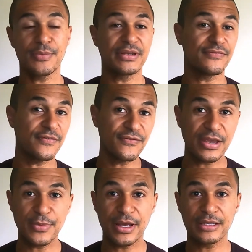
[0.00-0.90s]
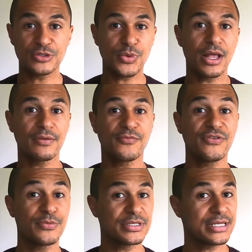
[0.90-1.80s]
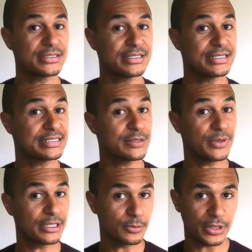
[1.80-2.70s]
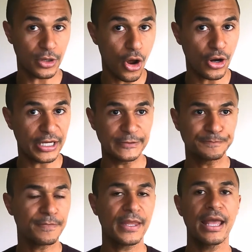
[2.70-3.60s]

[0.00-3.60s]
I mean, if you're female as well, females tend to need to sleep a little bit longer.